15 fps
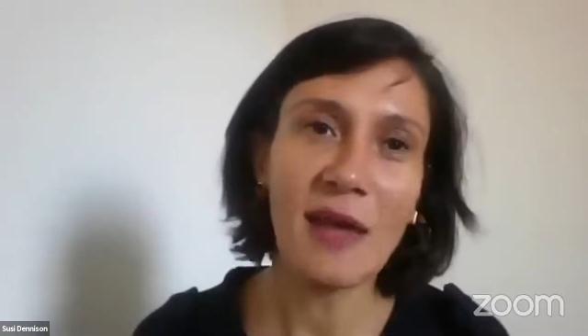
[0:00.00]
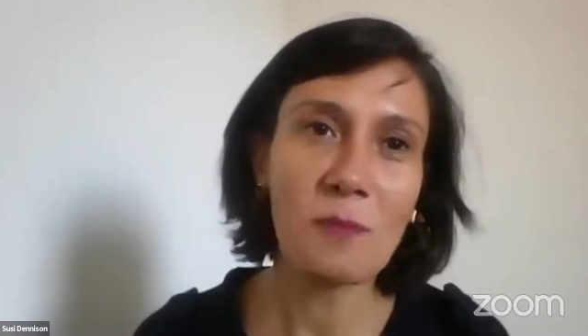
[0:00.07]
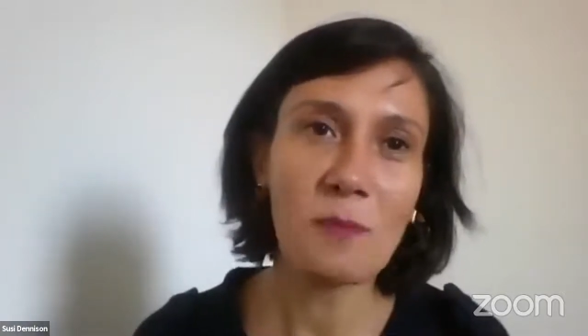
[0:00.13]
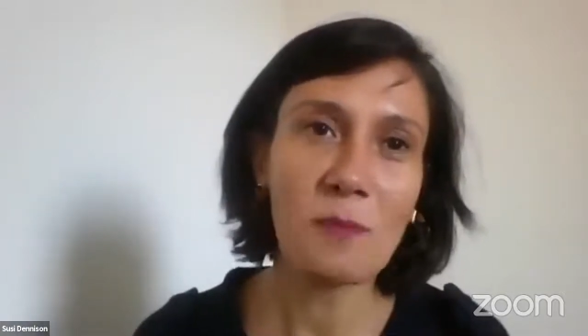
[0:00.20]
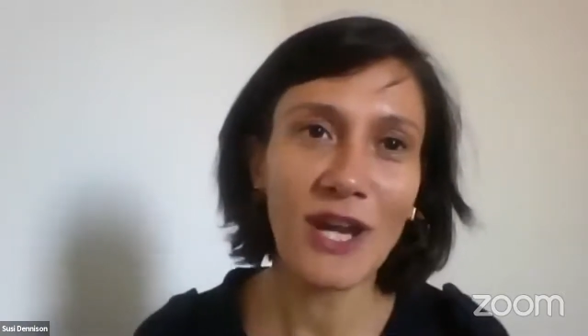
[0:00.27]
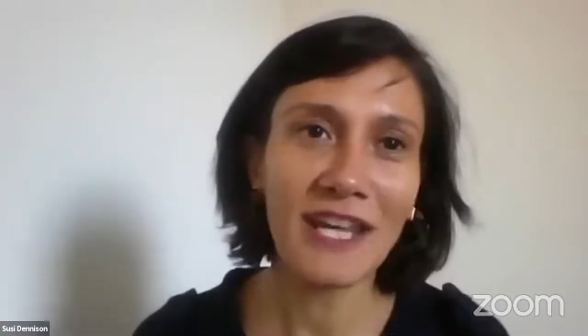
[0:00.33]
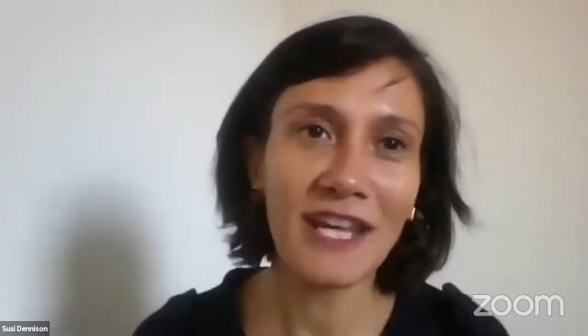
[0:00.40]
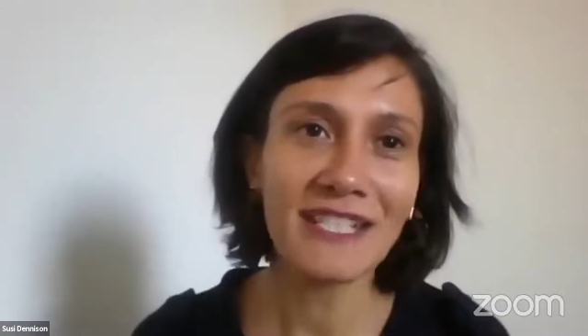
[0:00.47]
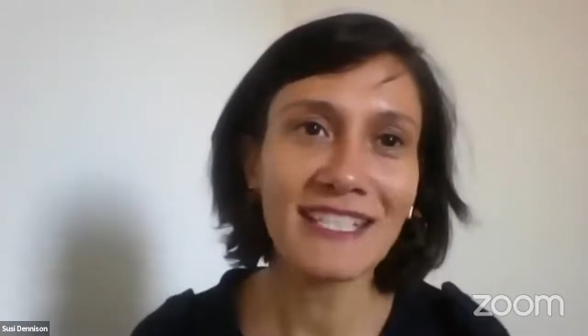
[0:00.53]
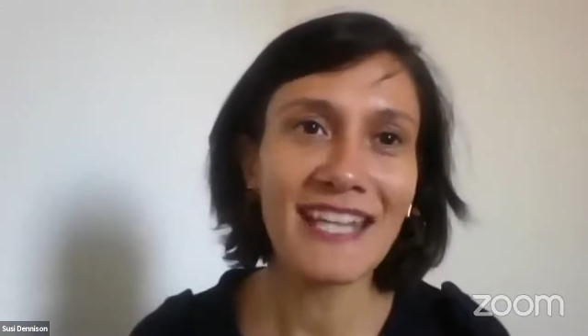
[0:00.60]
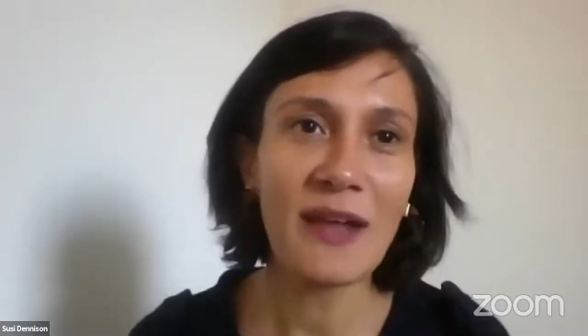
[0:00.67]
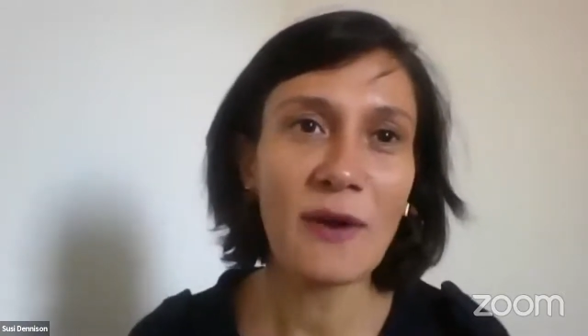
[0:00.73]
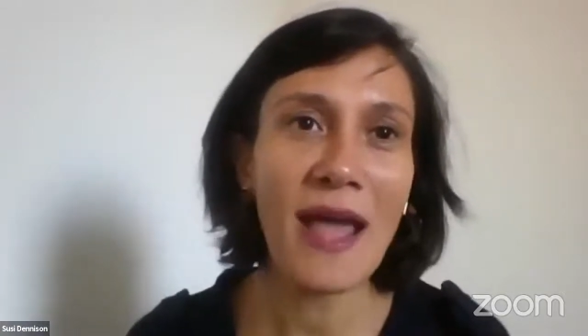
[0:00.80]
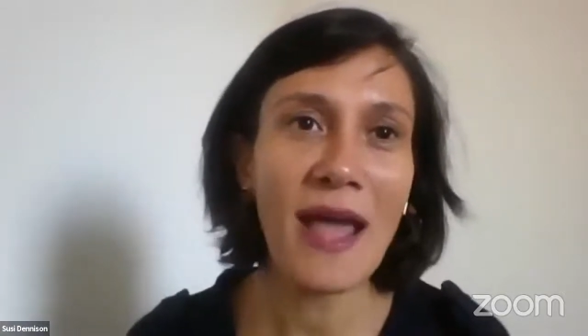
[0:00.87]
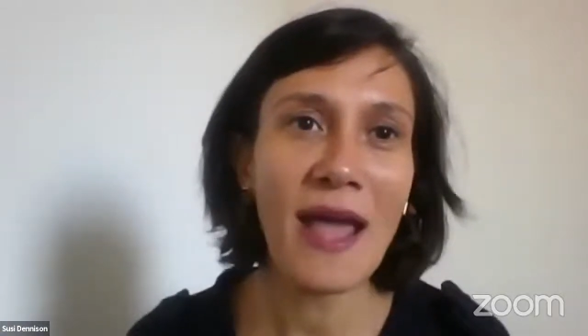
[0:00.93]
try and stay
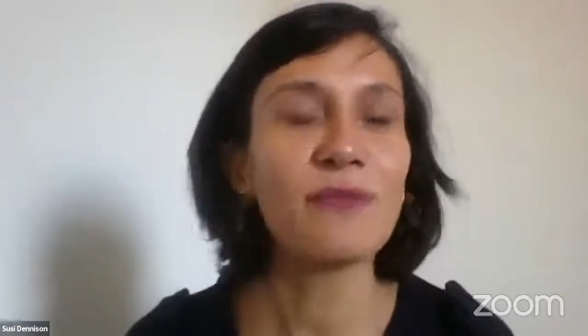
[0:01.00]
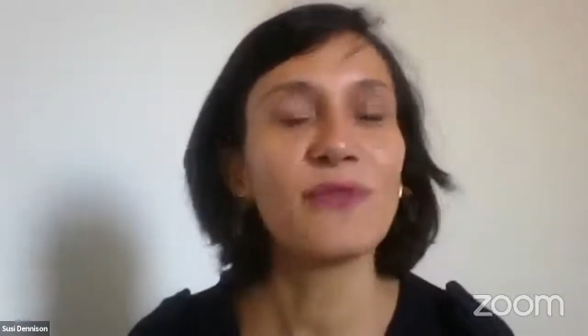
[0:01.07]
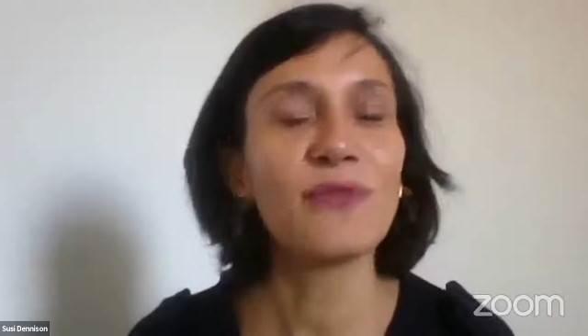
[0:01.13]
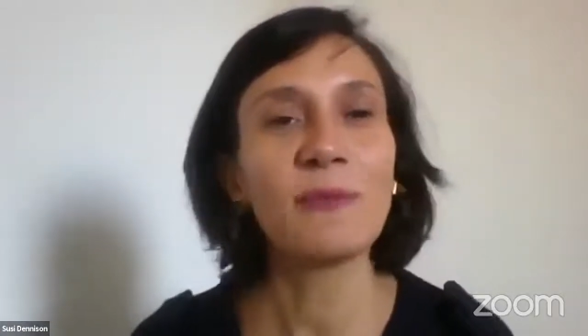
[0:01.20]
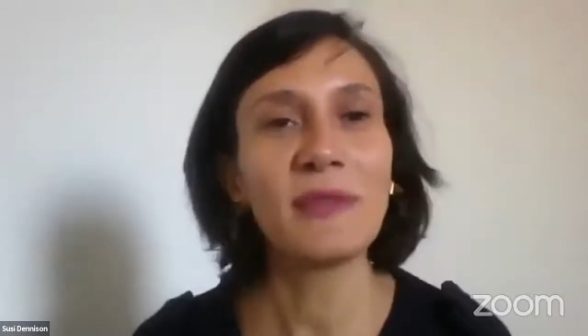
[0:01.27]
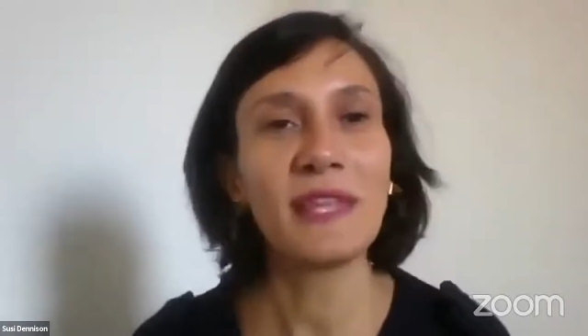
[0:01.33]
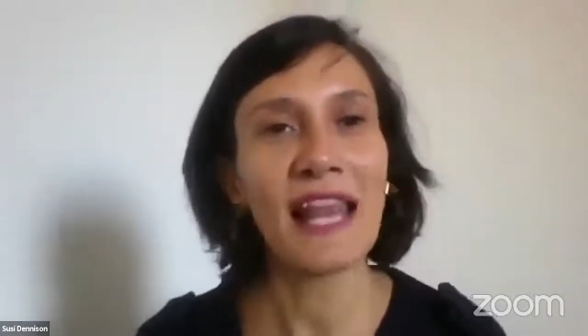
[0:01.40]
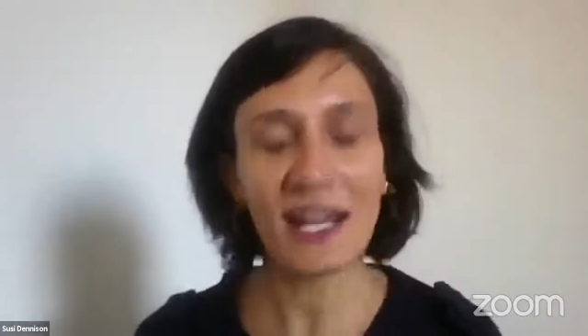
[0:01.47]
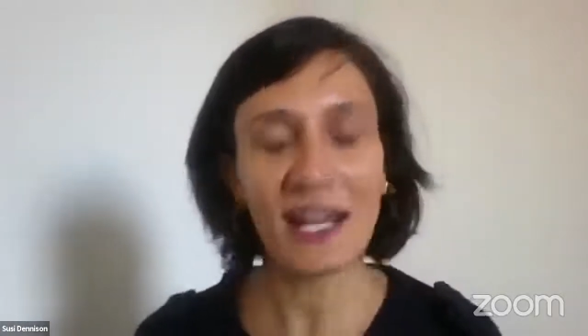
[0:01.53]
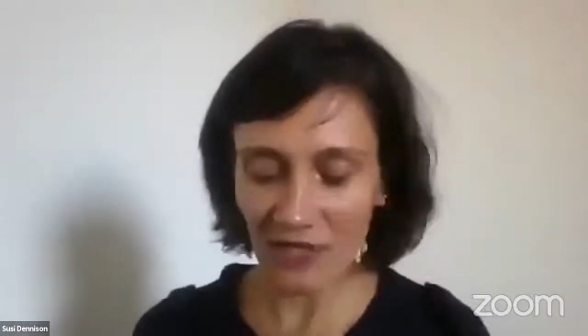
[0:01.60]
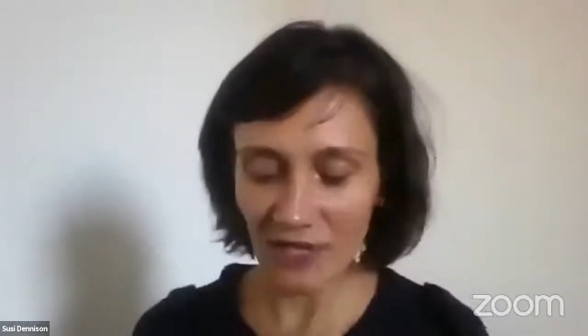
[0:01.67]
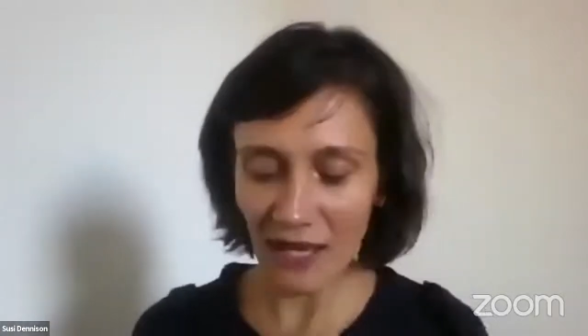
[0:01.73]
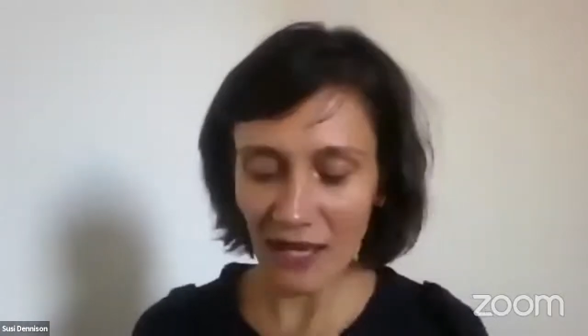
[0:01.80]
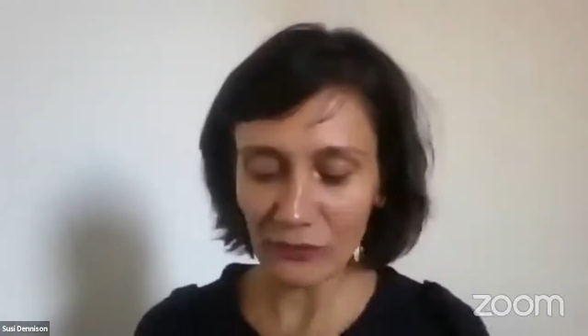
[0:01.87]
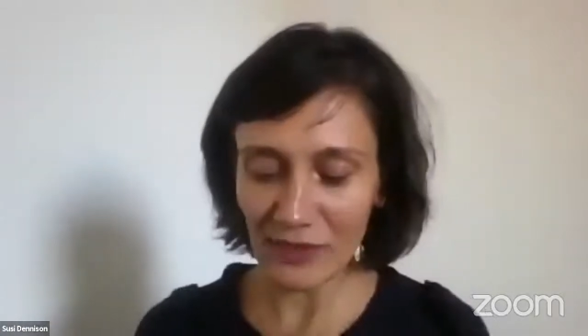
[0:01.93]
away from the
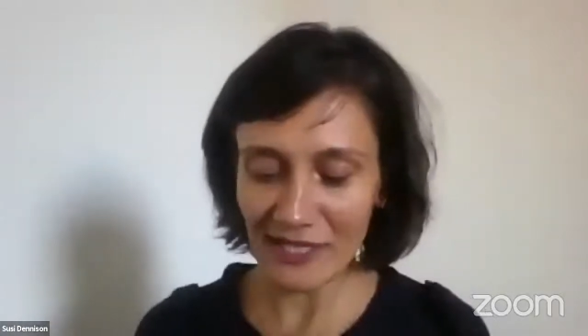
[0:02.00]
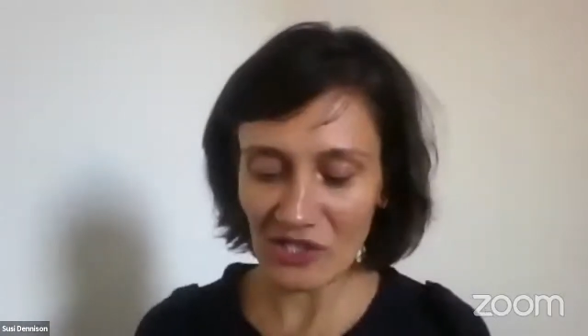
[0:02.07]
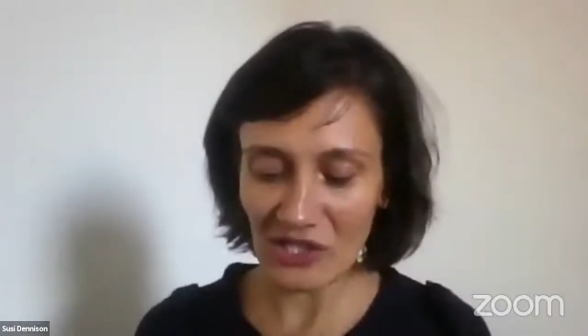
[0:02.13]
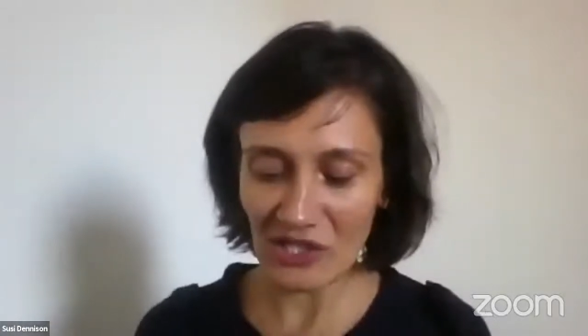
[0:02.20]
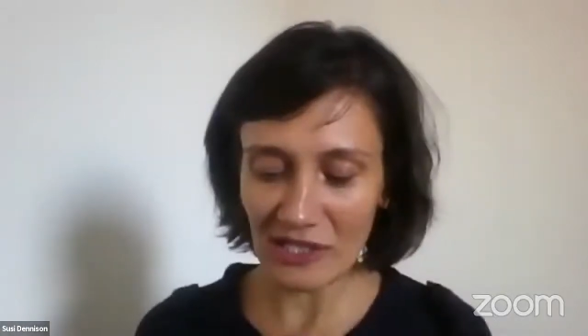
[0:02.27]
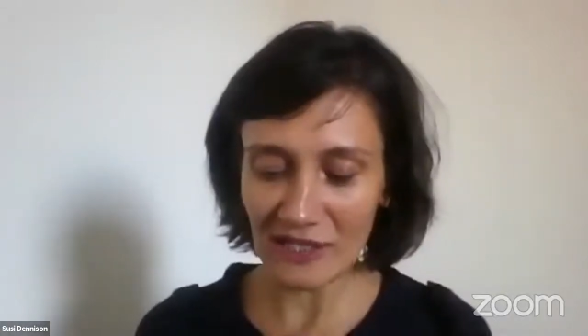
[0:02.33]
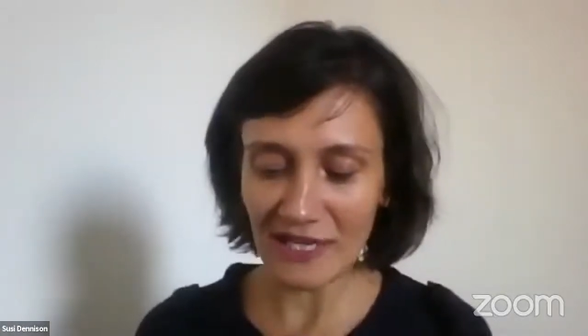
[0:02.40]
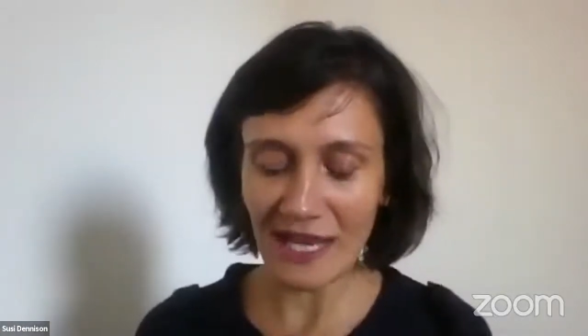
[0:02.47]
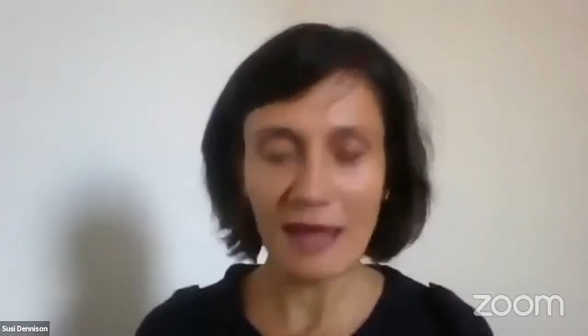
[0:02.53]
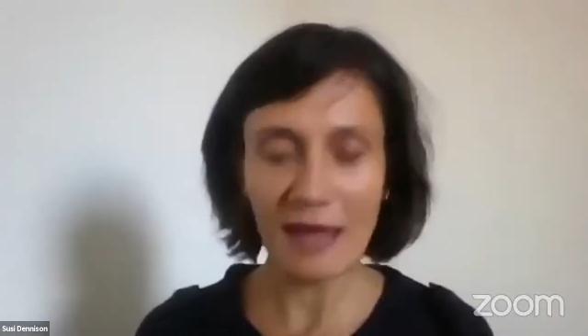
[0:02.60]
election coverage and